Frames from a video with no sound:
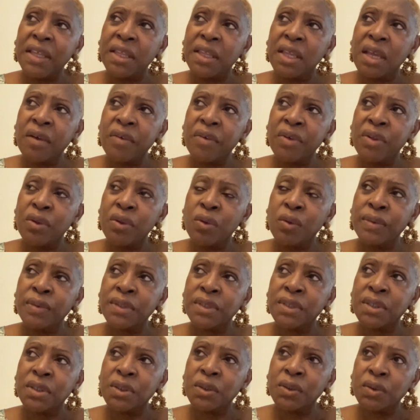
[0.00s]
They're in Nova
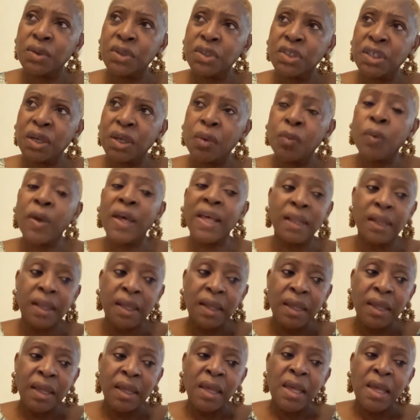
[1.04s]
Scotia. Well,